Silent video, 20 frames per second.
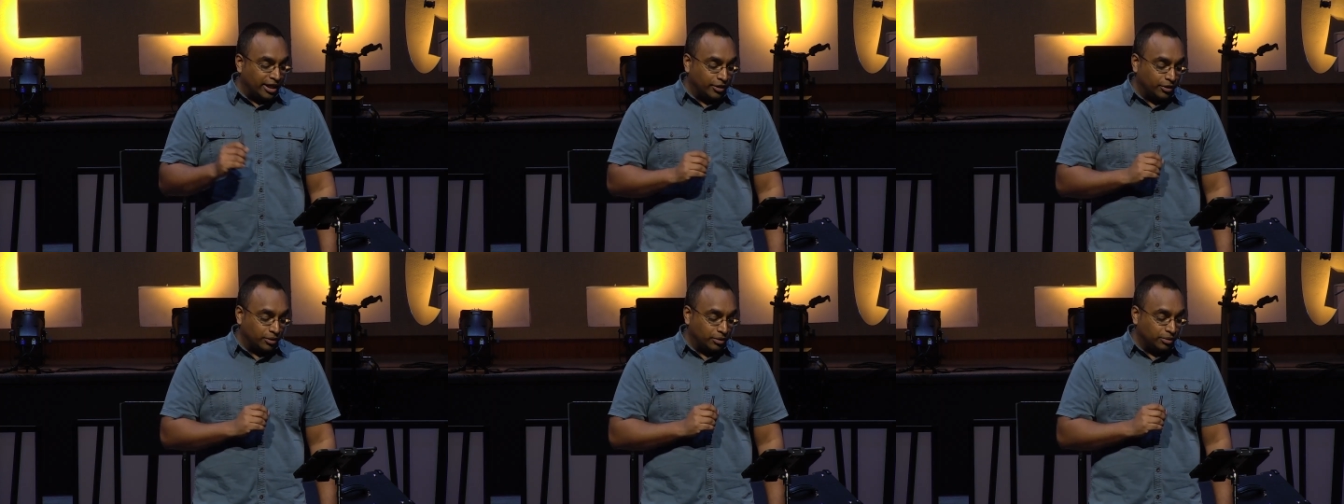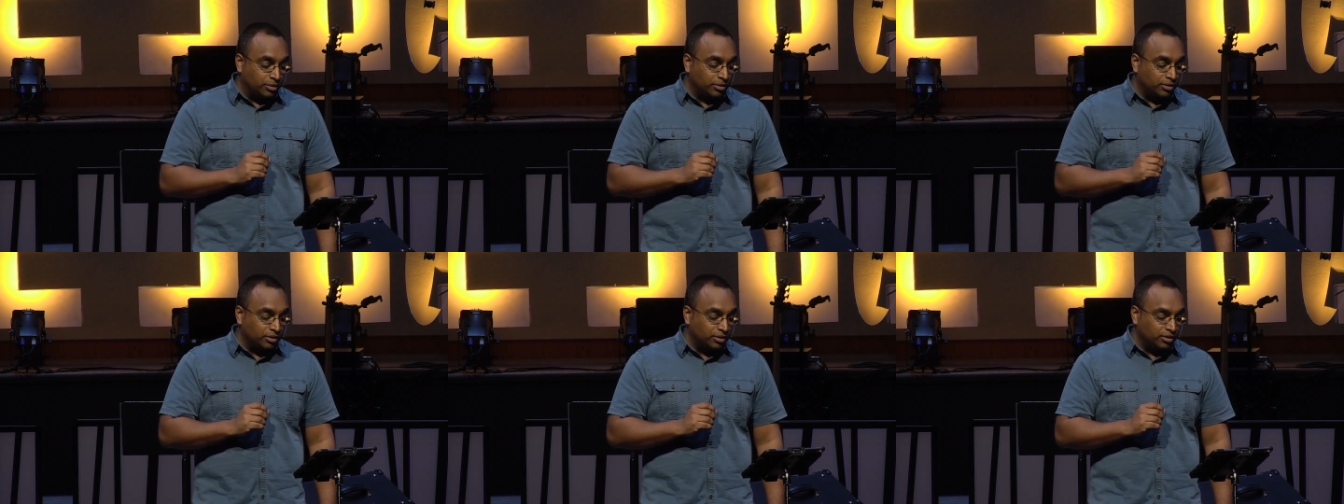
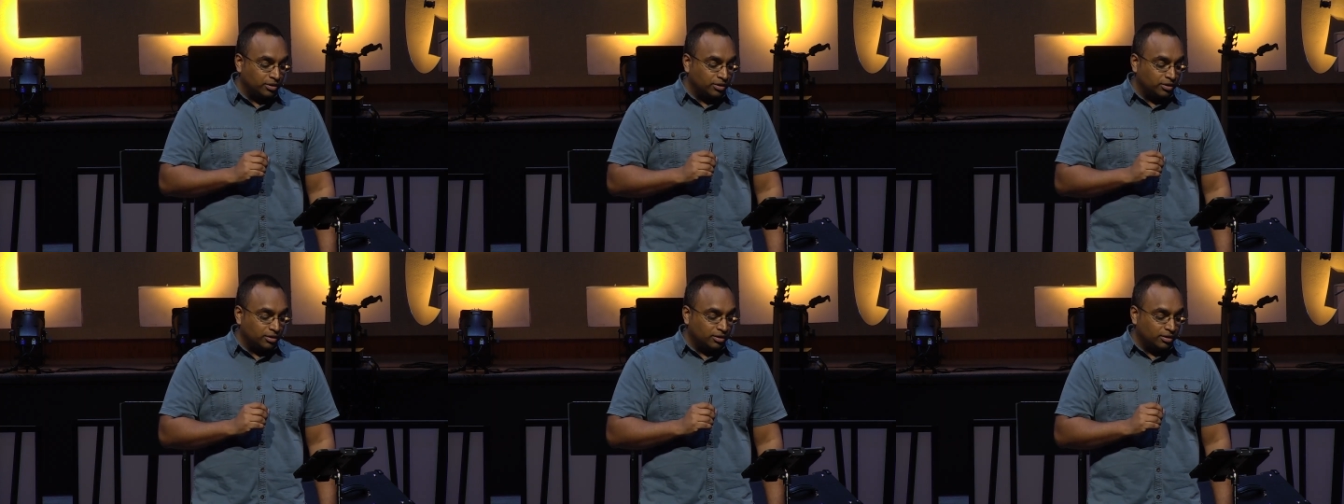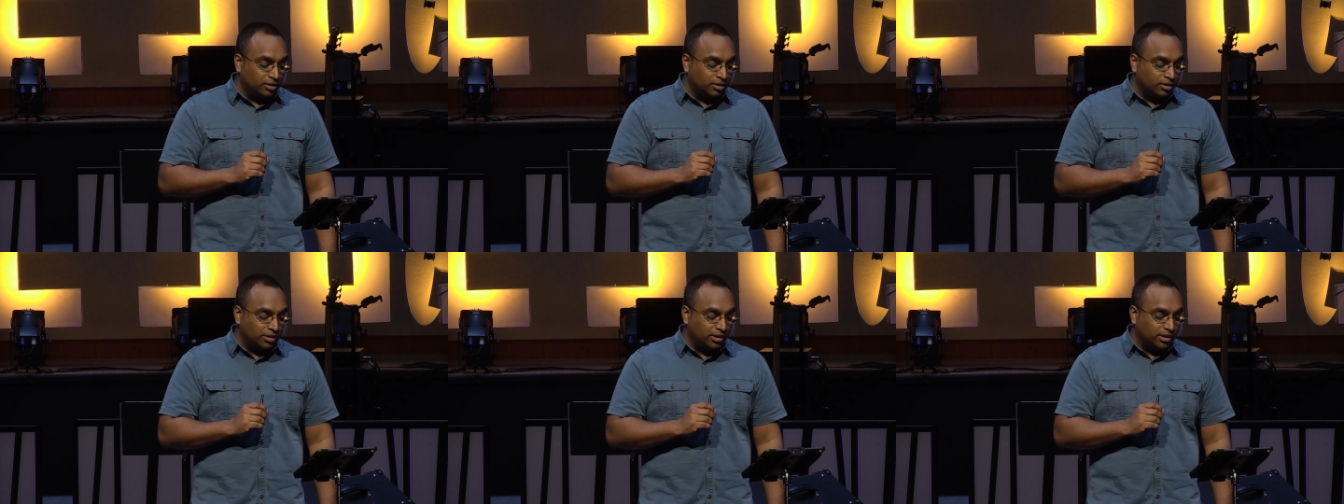know,
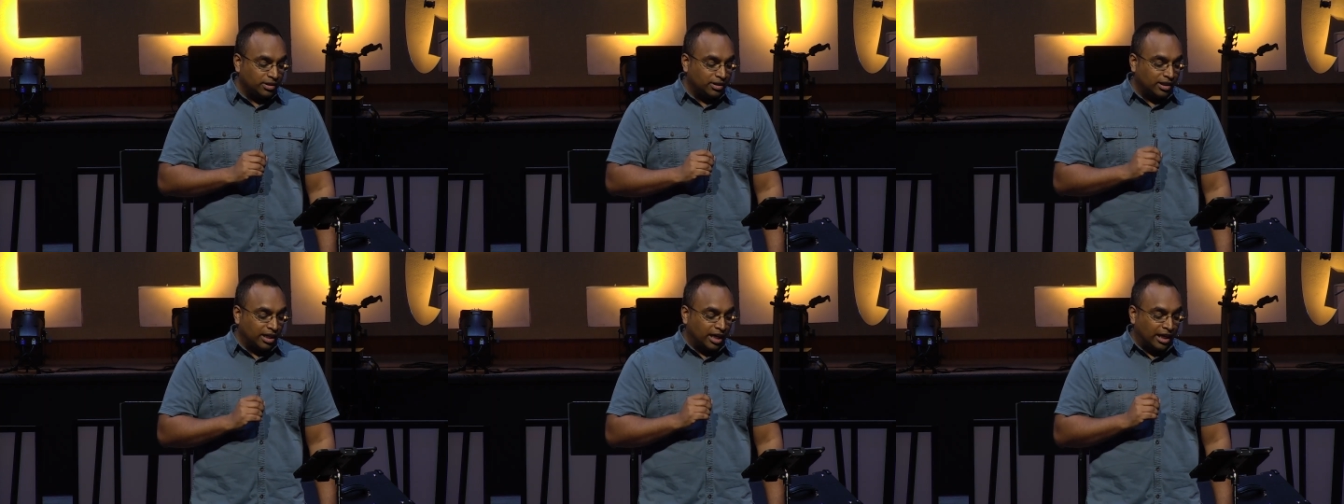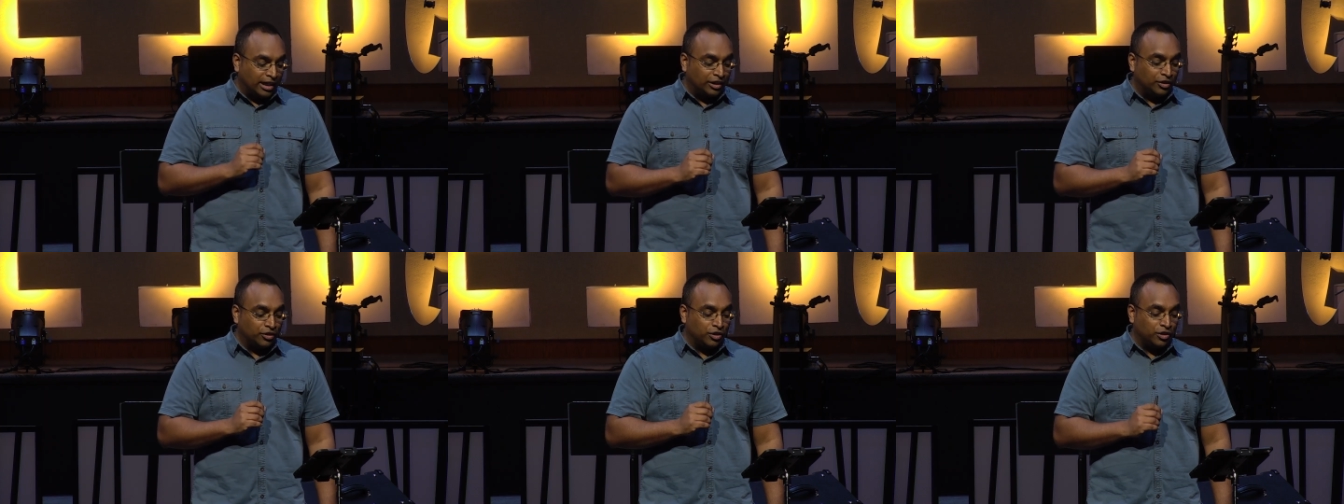
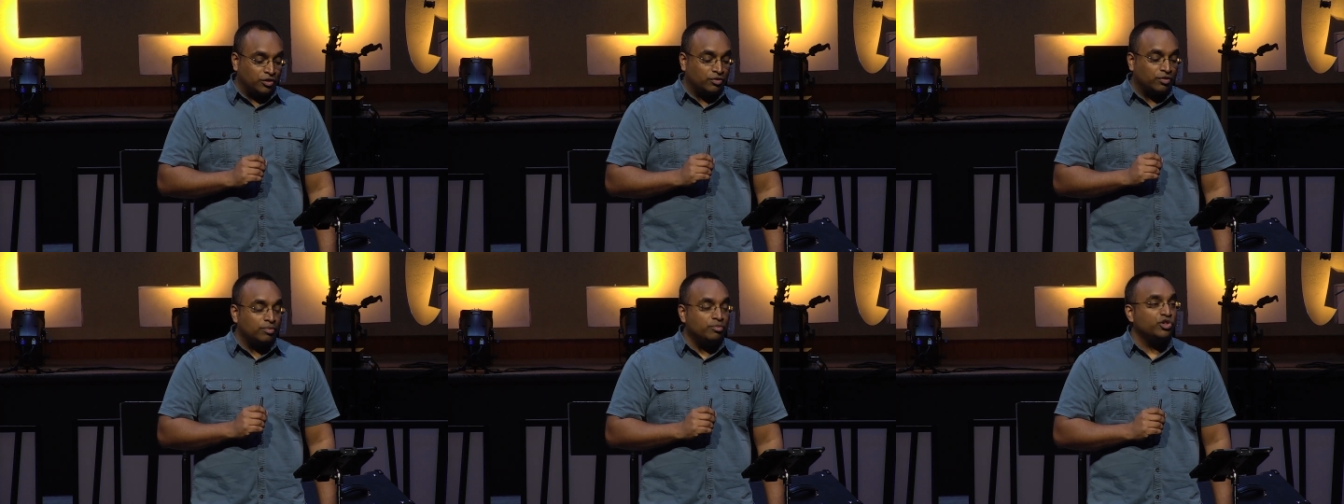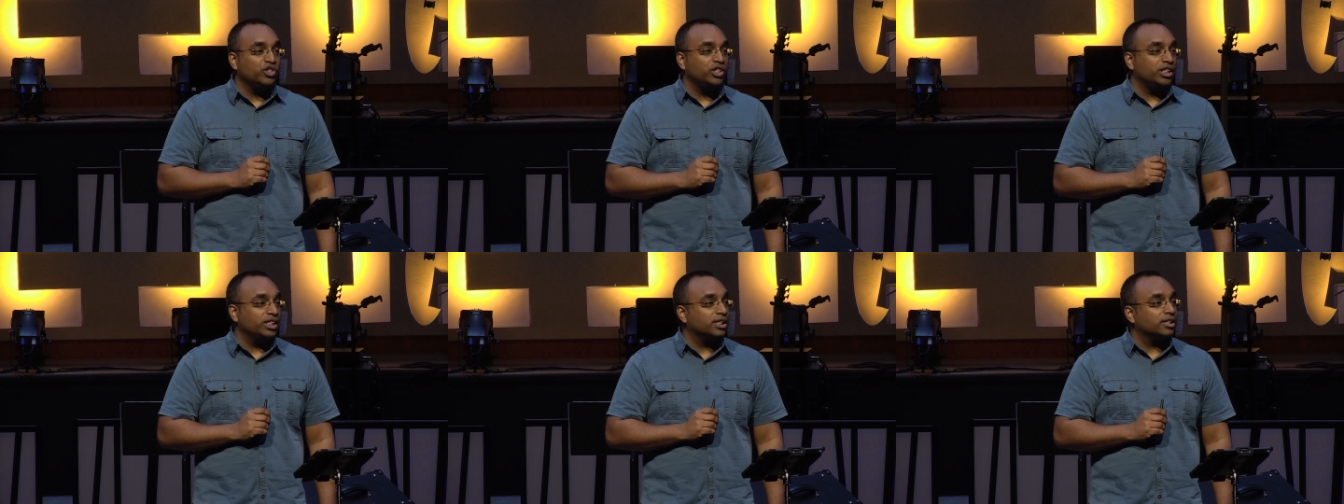I learned from
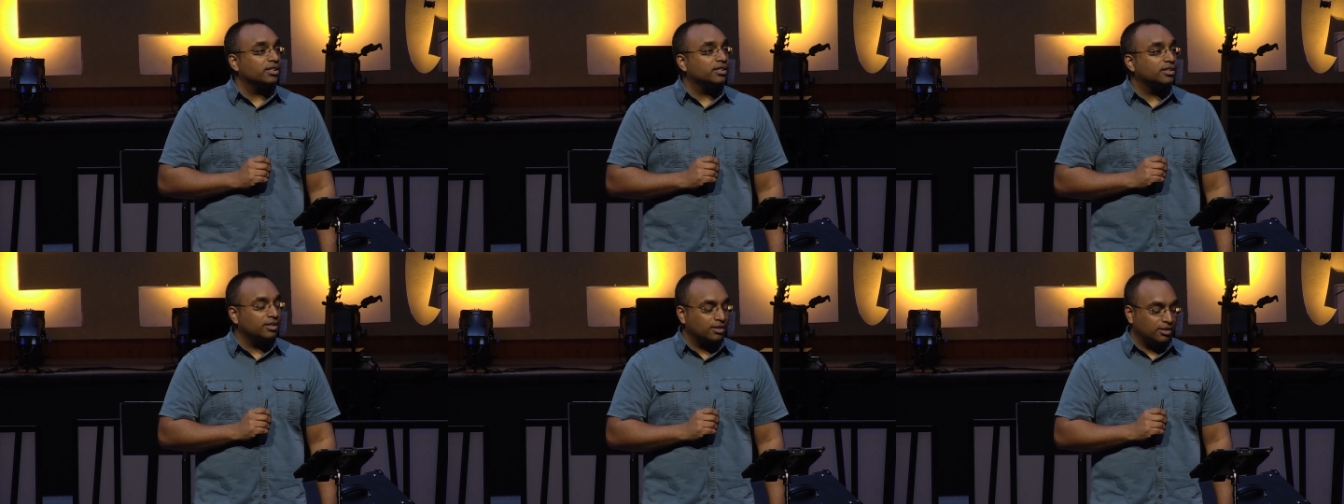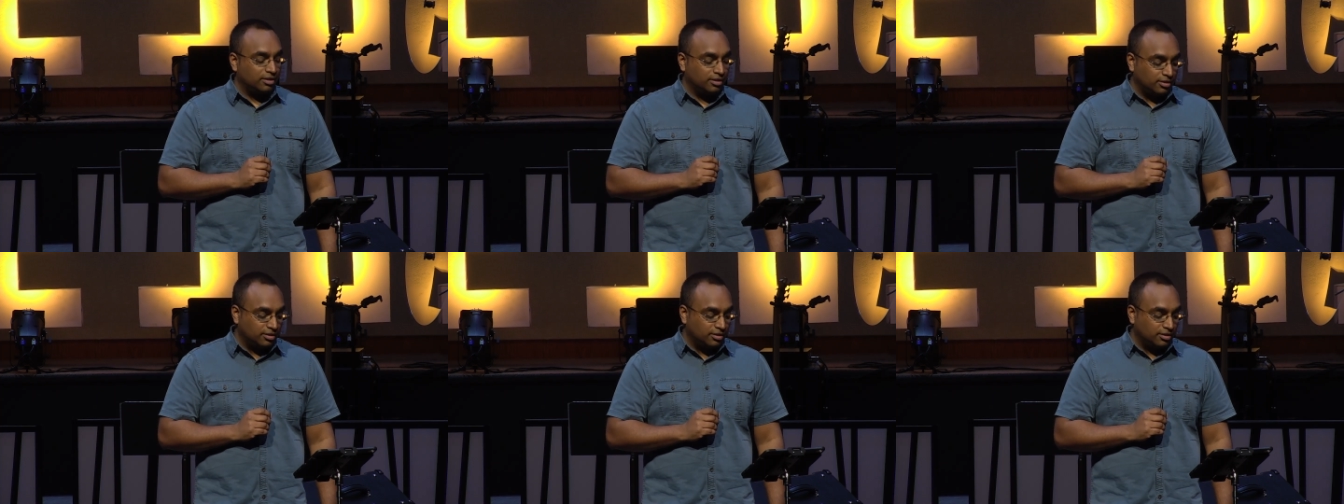Jesus.